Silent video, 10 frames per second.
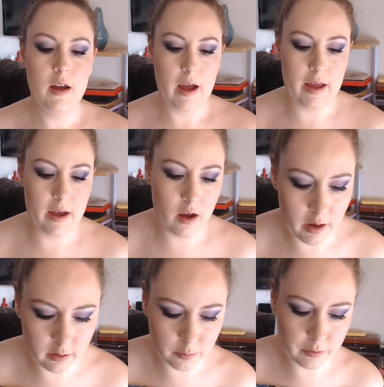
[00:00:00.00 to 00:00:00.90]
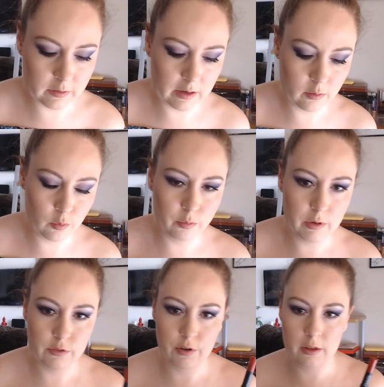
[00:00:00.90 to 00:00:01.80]
I 100% will
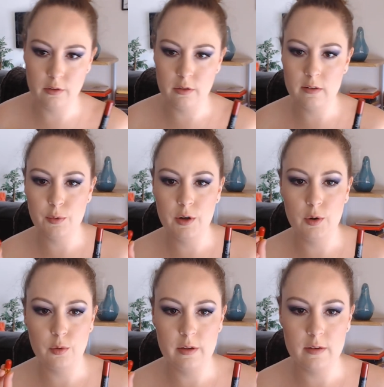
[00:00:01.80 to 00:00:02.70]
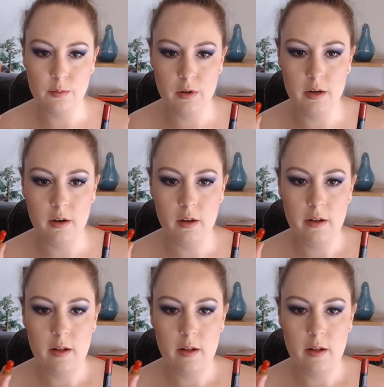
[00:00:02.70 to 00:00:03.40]
reach for either this one or this one,